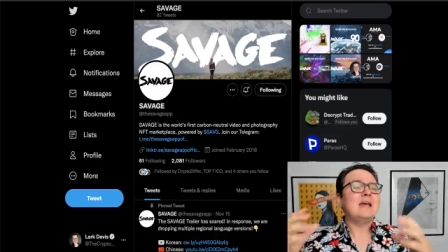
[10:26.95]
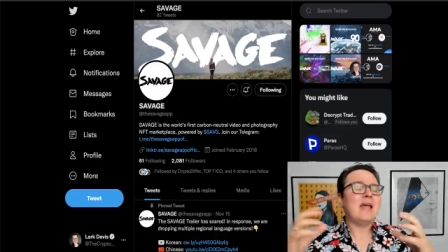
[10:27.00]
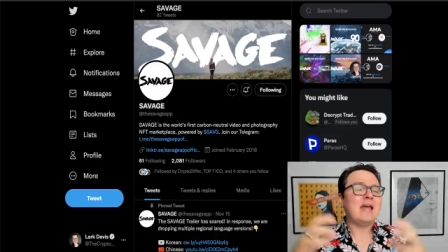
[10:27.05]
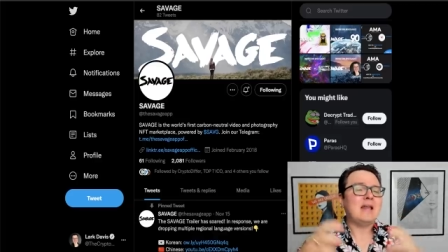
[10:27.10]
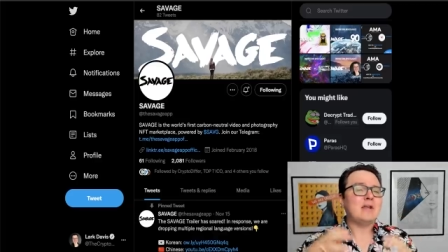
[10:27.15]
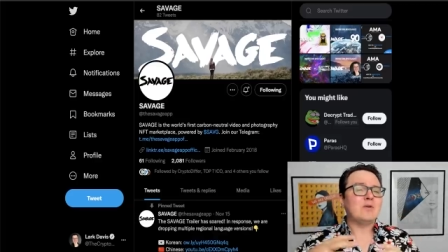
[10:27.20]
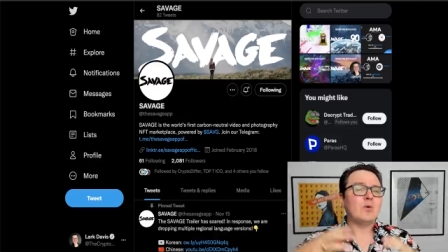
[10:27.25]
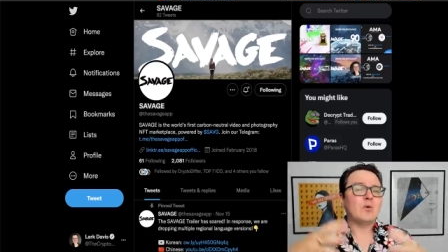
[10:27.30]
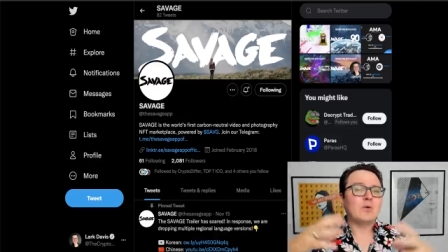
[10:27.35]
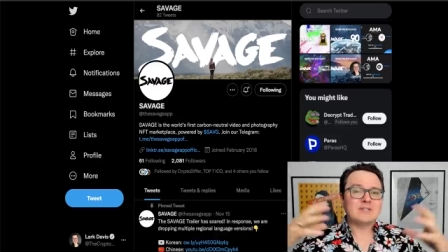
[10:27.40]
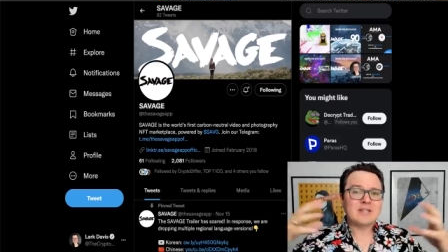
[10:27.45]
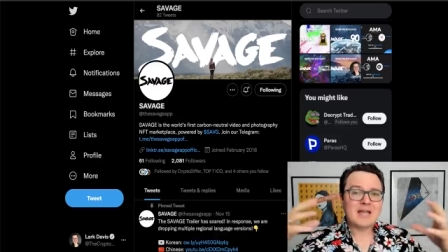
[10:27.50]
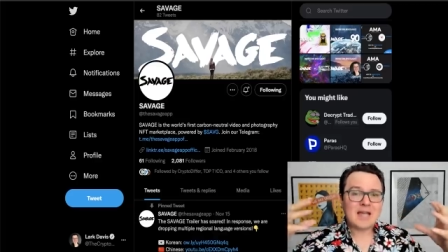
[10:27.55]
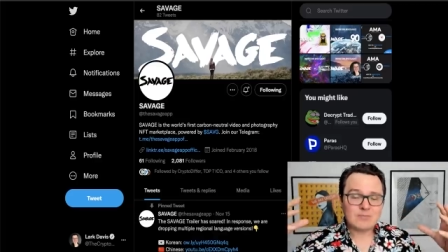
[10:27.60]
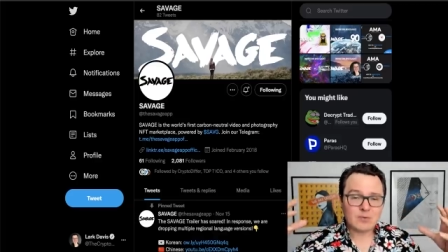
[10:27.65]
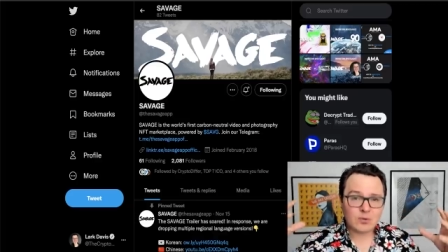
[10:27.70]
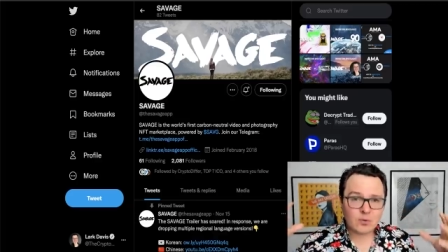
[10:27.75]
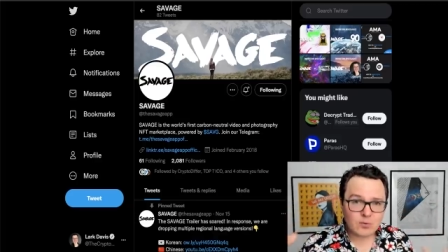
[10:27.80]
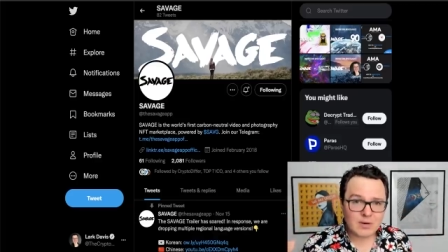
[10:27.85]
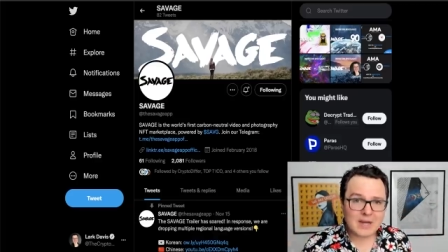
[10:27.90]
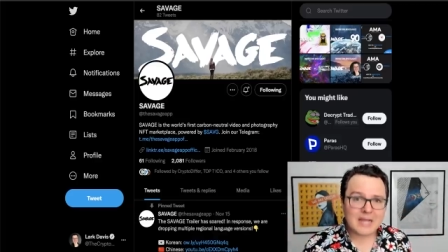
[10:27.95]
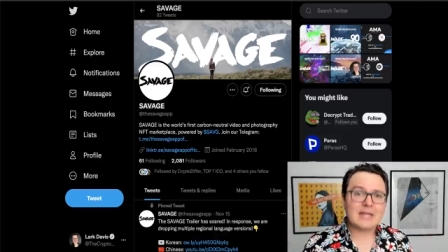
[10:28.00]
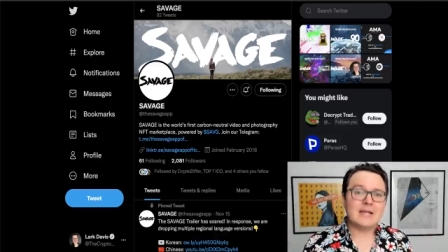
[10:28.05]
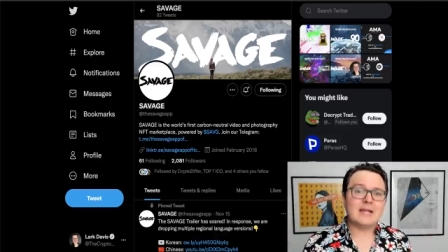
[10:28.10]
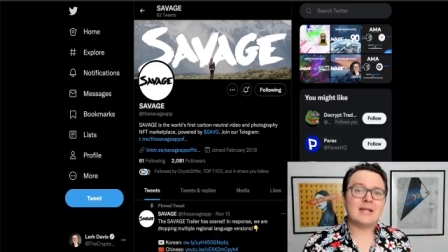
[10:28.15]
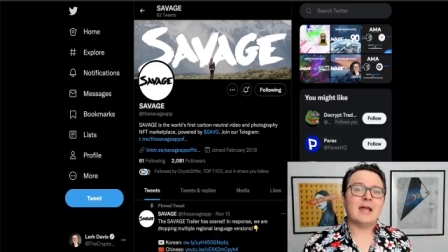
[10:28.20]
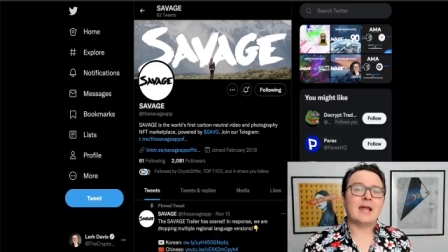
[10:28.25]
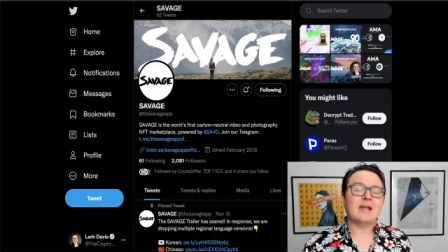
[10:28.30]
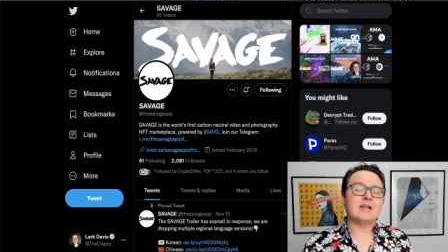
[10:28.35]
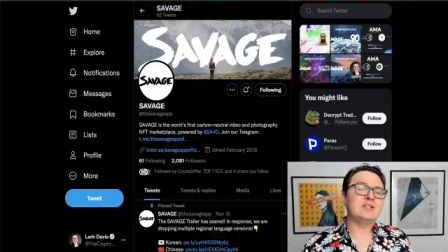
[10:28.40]
and of course have great
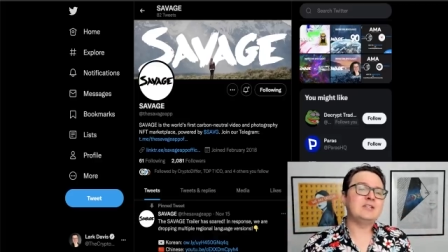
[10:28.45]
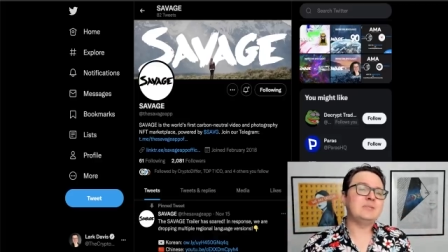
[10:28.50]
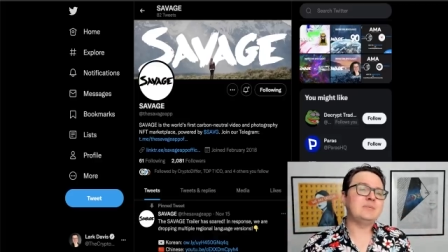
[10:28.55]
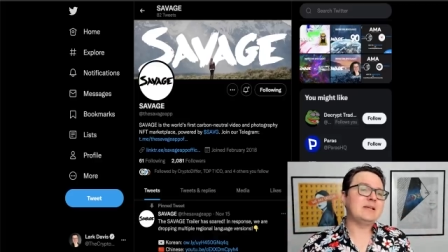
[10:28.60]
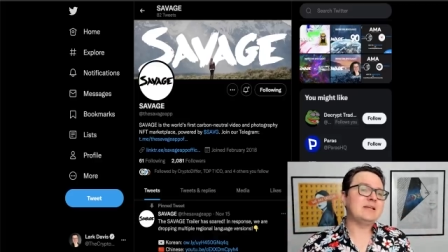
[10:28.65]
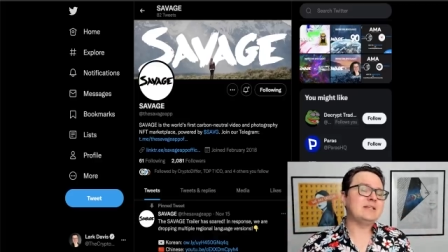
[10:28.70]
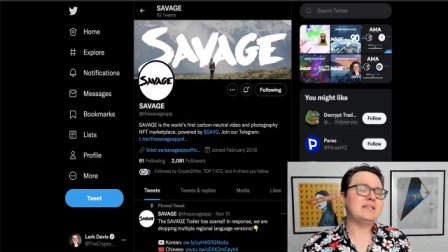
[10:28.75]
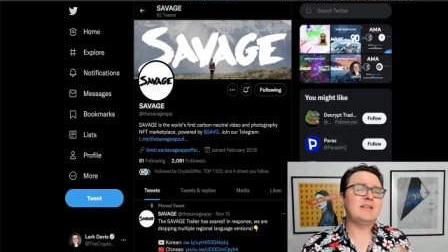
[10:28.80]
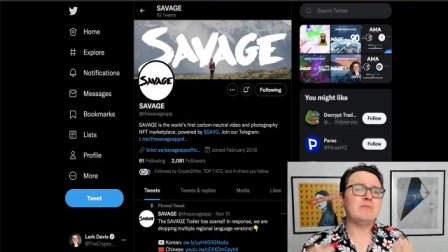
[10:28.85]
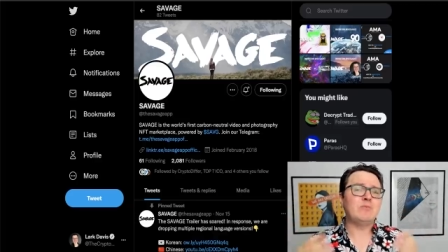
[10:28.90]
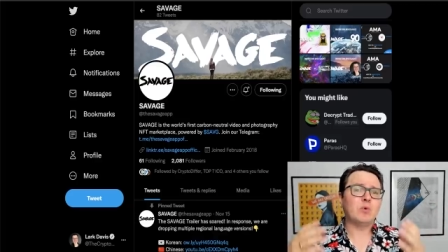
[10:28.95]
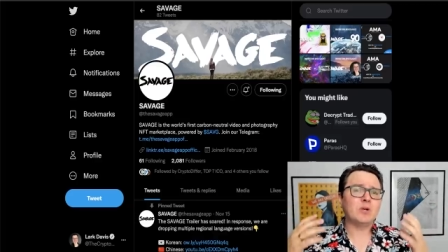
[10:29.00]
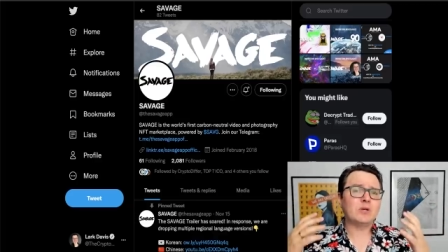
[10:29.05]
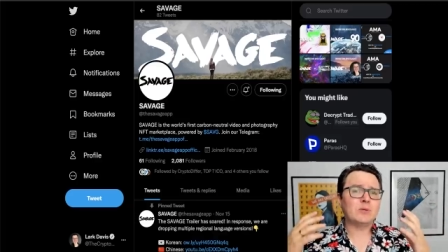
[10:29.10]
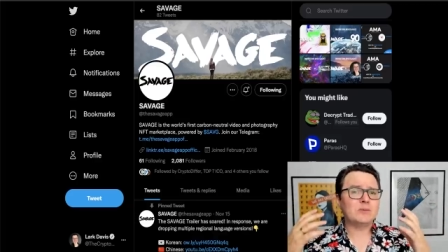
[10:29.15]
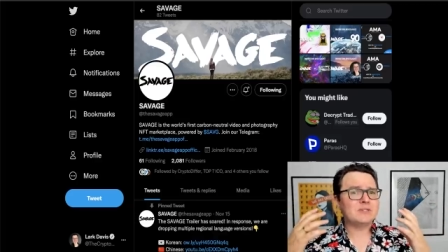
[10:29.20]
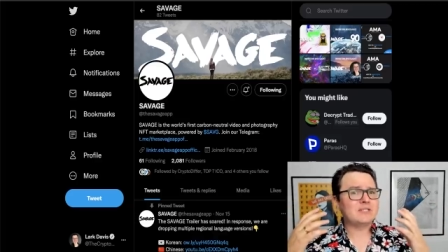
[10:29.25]
connections because they've worked